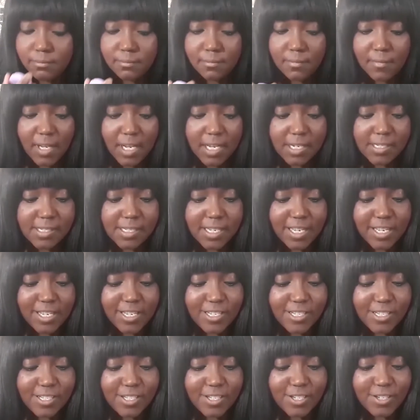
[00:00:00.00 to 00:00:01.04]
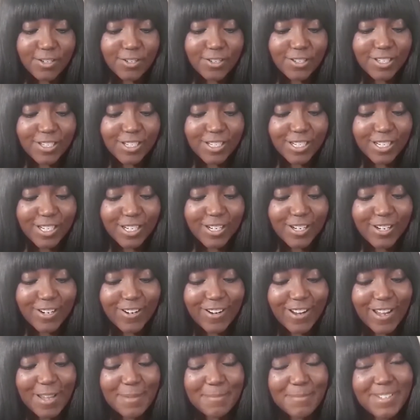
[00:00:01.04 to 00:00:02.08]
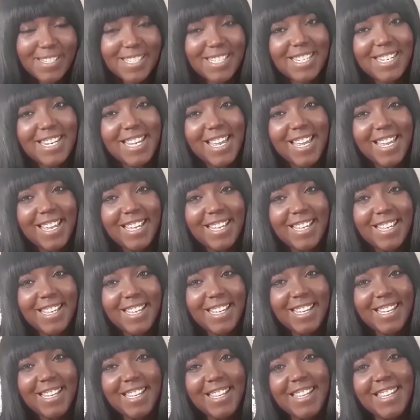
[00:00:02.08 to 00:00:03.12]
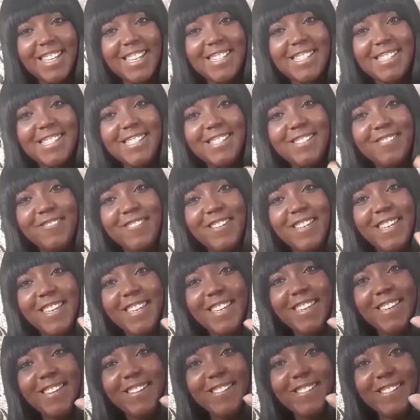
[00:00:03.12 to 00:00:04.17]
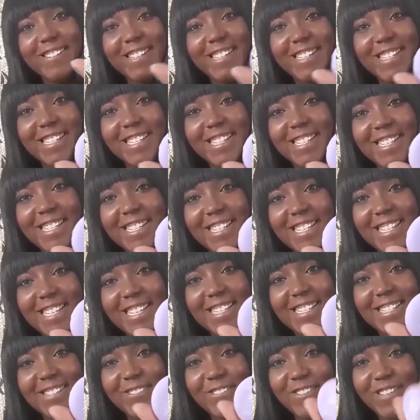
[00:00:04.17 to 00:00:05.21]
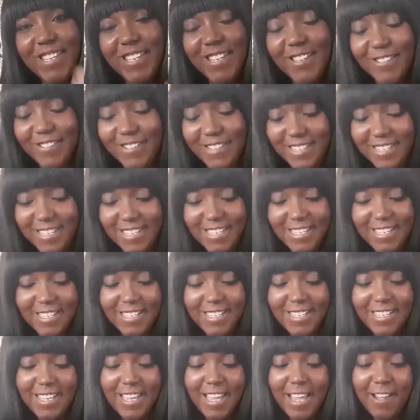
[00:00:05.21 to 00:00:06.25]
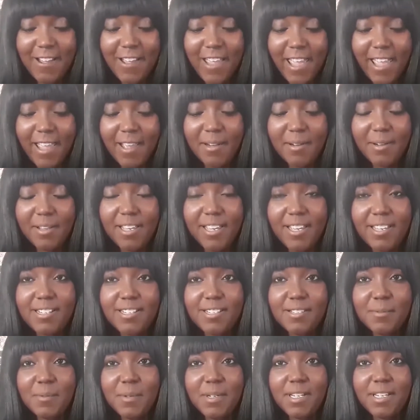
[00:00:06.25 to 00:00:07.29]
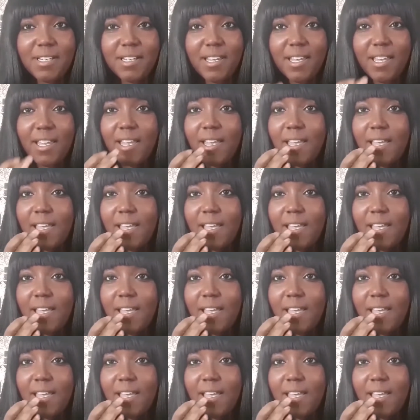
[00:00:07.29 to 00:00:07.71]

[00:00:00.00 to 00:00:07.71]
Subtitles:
It says, "You look grape today." That's so cute. It's so cute. Okay, I just wanna like,